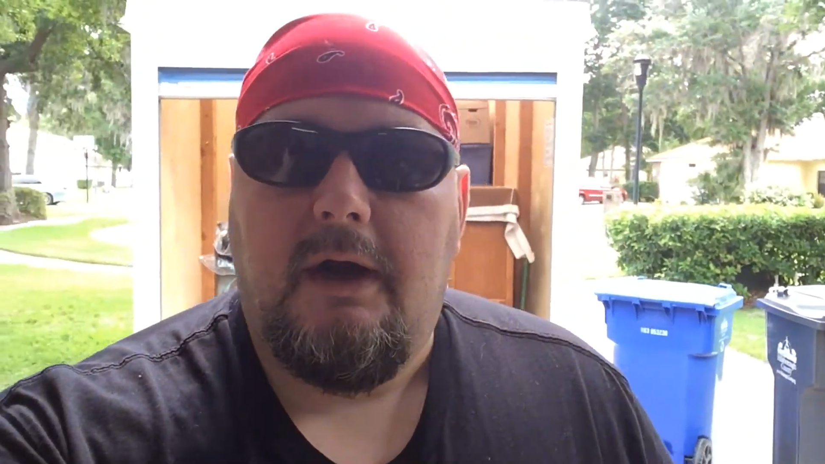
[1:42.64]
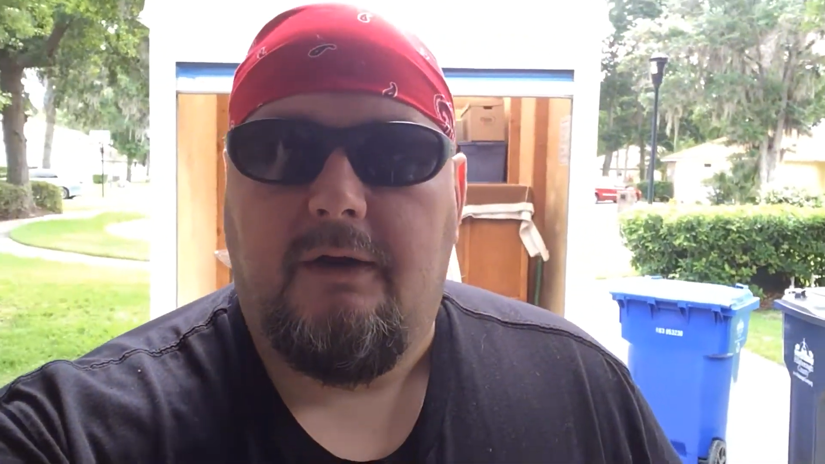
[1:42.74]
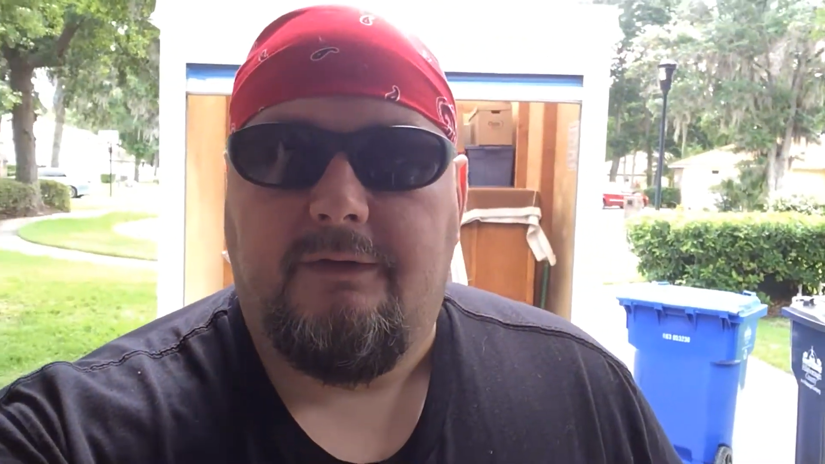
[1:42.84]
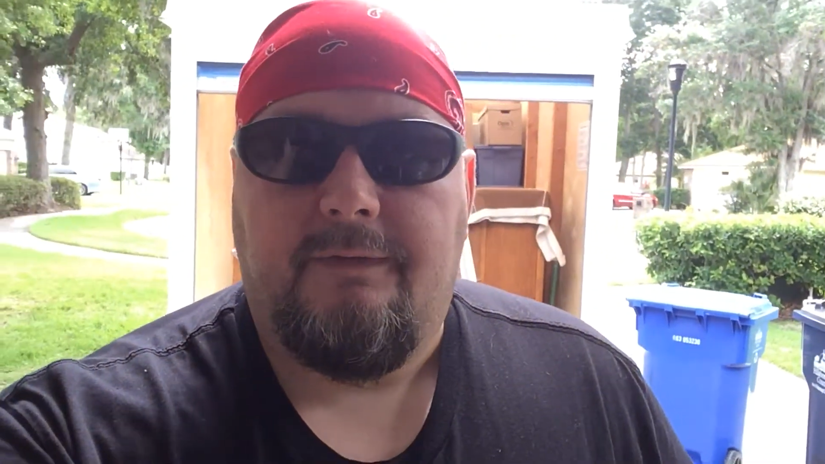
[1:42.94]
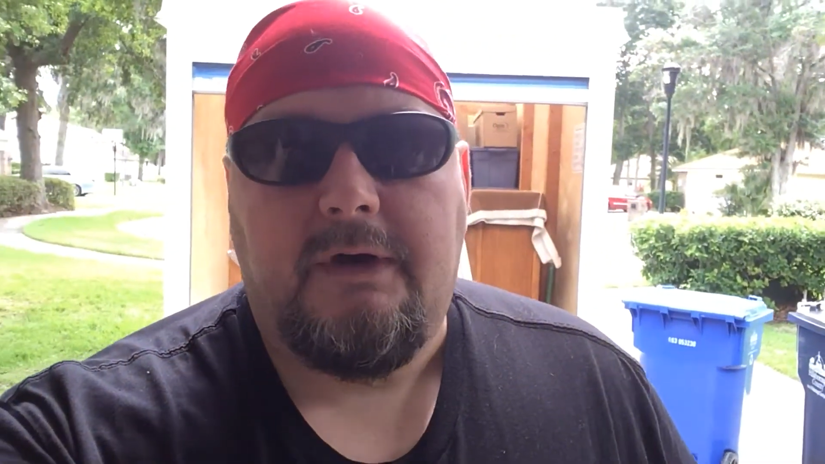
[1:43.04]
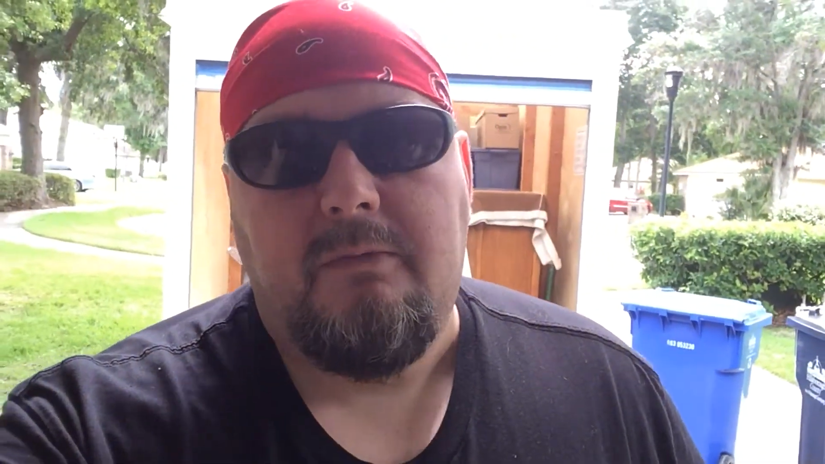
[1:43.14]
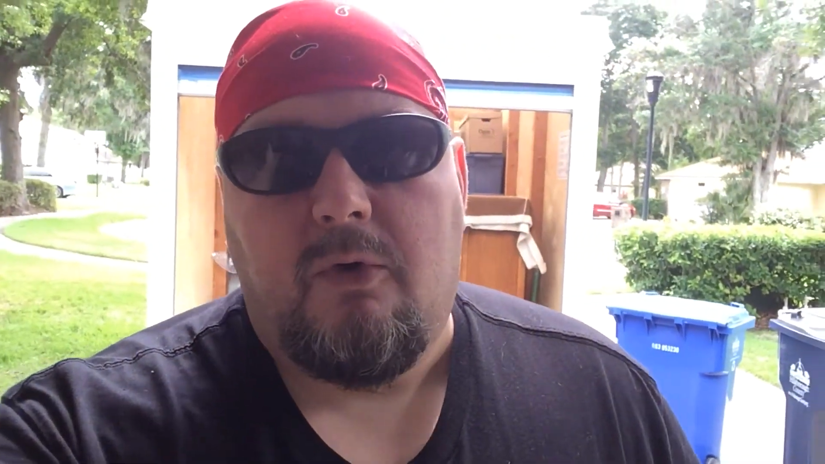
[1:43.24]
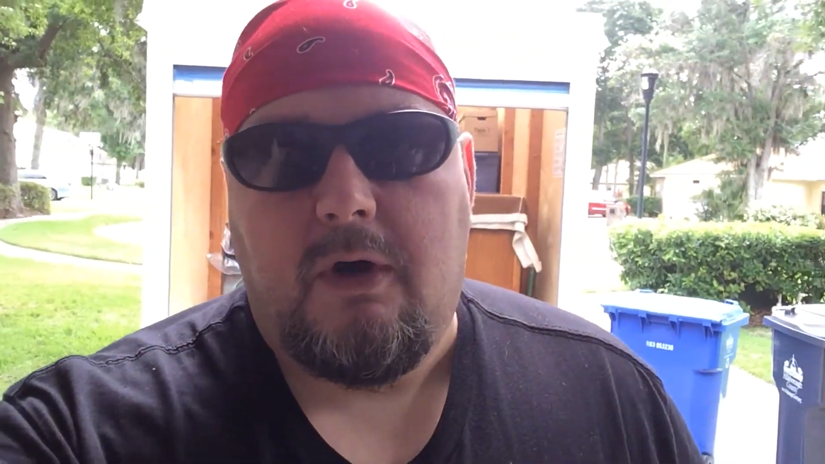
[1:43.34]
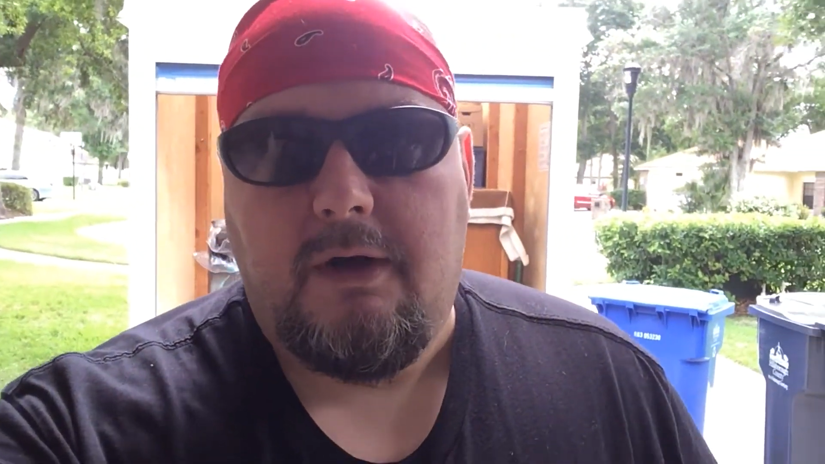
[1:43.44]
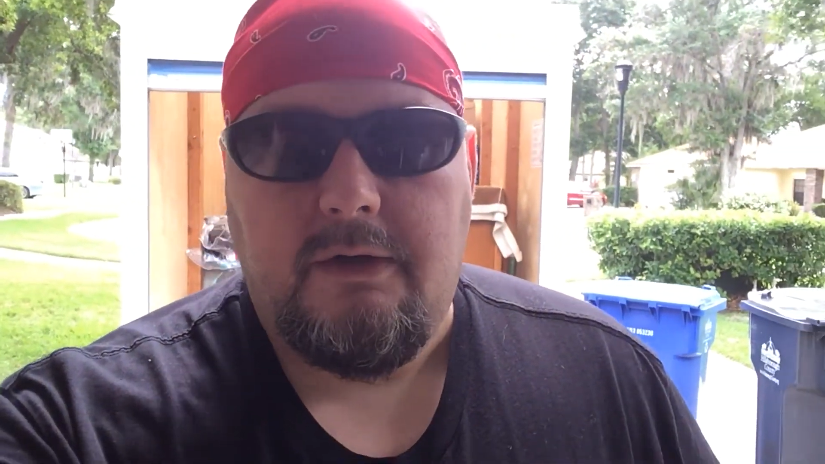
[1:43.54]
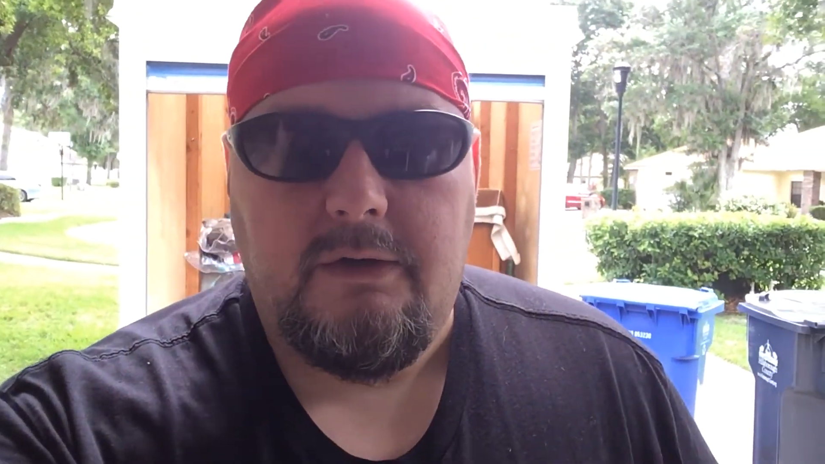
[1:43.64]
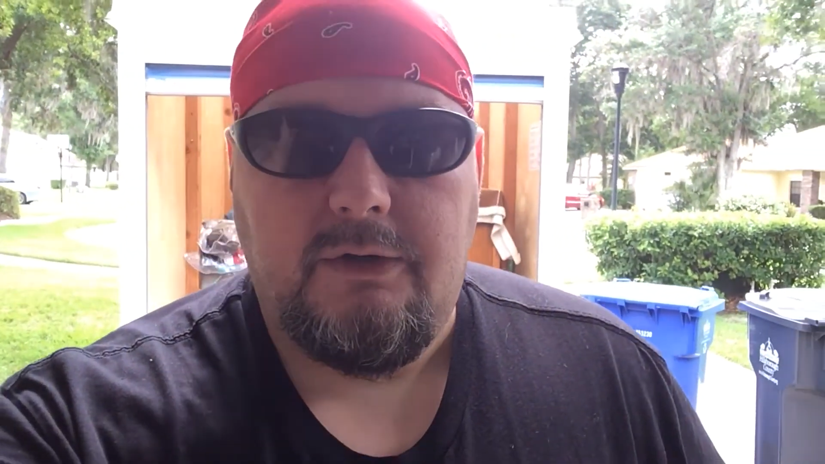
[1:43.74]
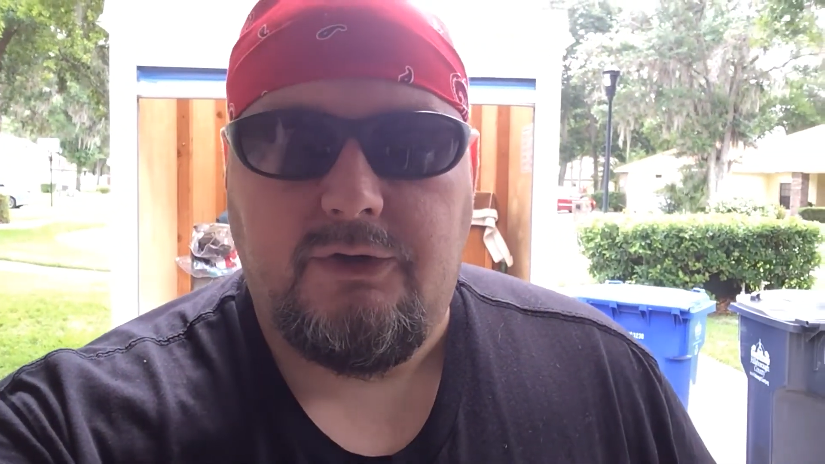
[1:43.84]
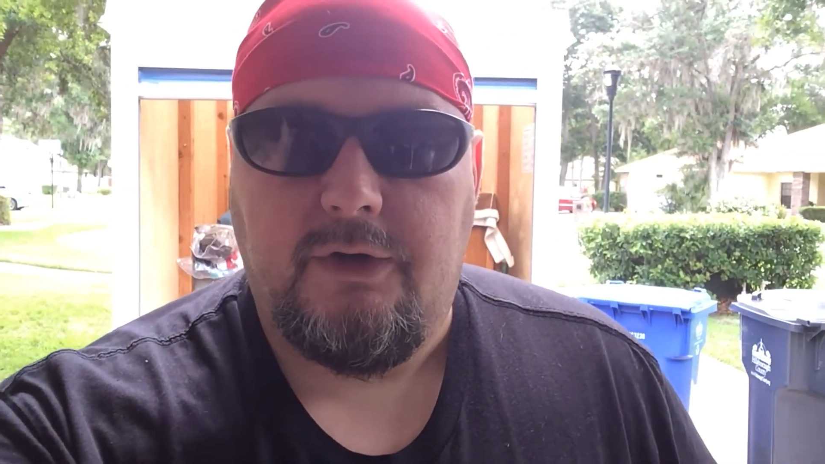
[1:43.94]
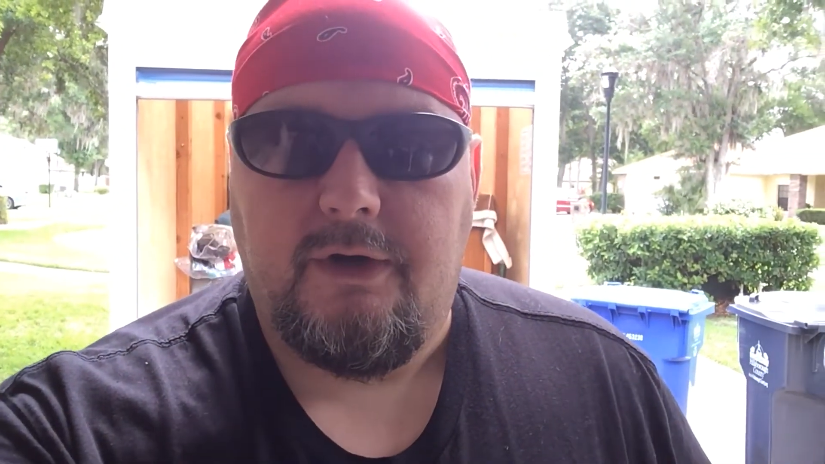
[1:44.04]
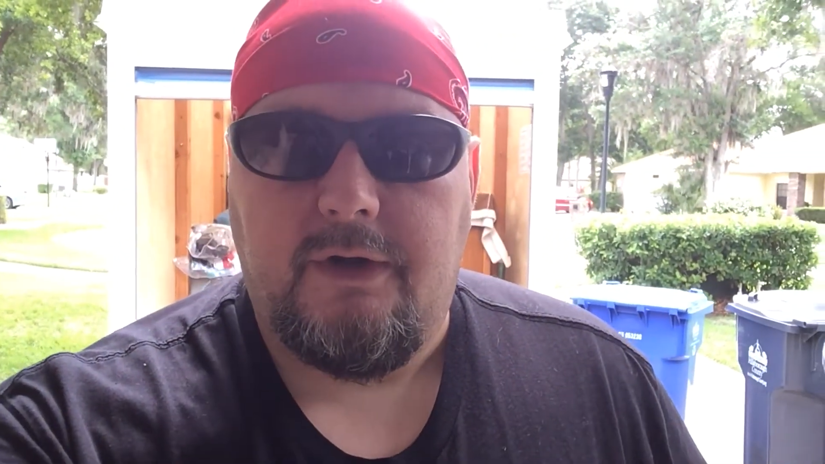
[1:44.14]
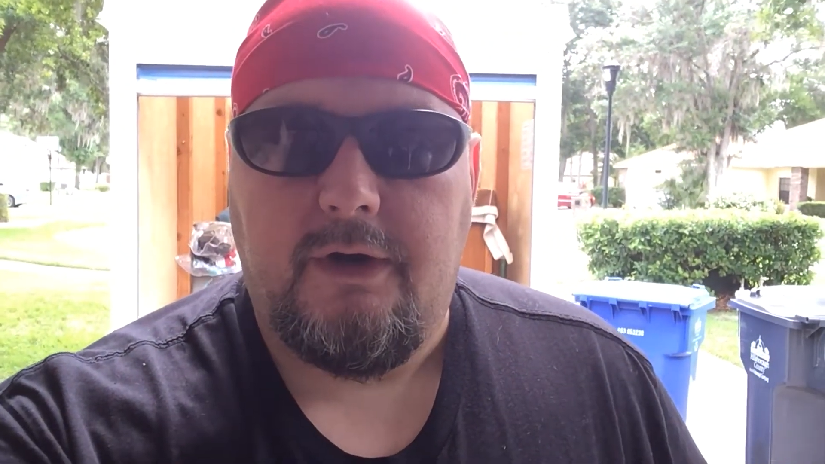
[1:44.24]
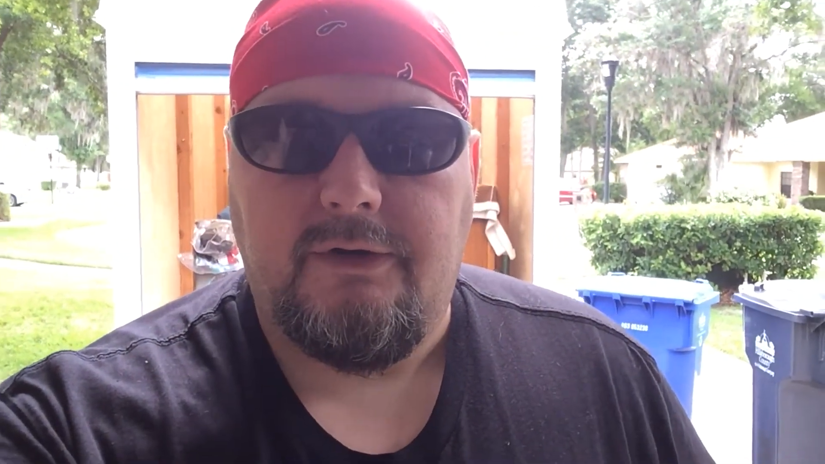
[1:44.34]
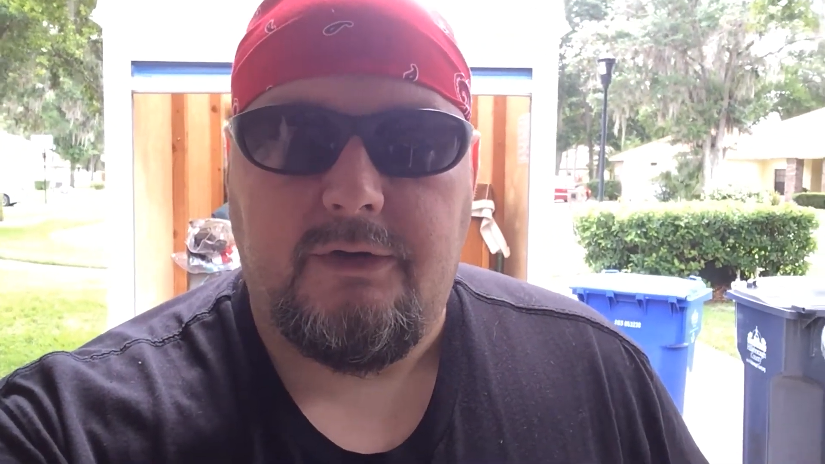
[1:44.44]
I was a fucking moron. I shouldn't have done it,